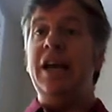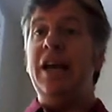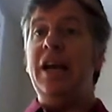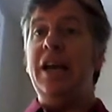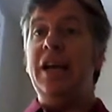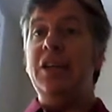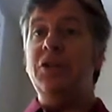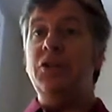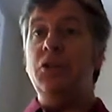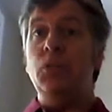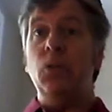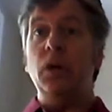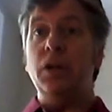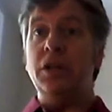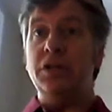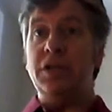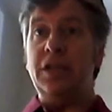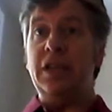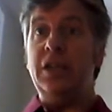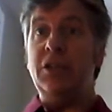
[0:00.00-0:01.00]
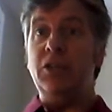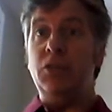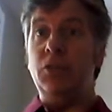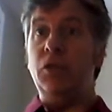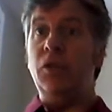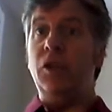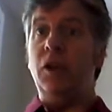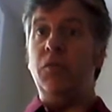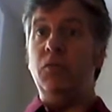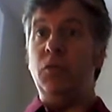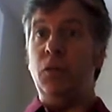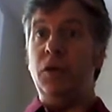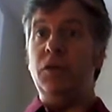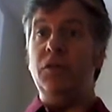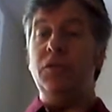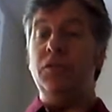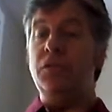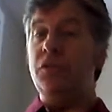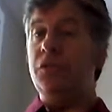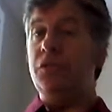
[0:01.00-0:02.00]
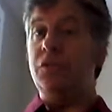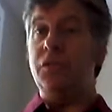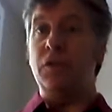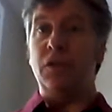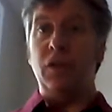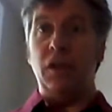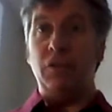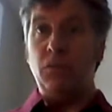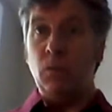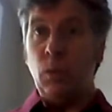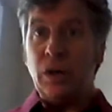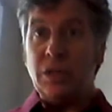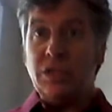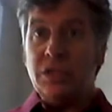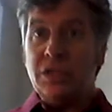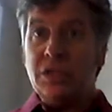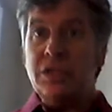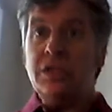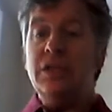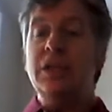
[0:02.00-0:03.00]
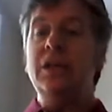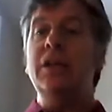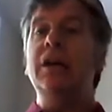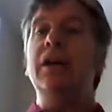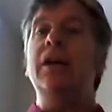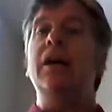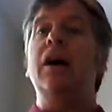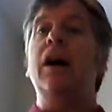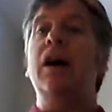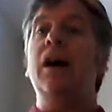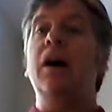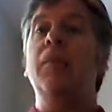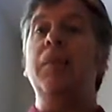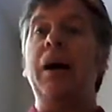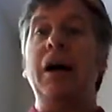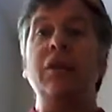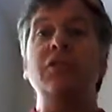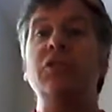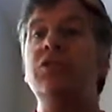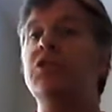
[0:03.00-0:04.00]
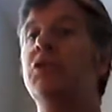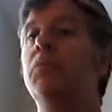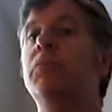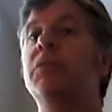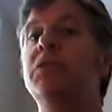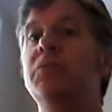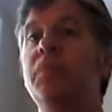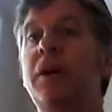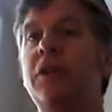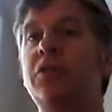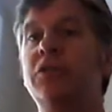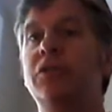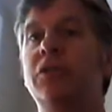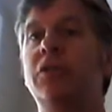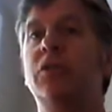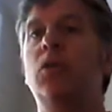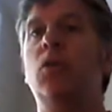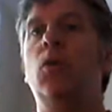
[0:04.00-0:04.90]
and you want to take your loved one or your loved ones out to somewhere special,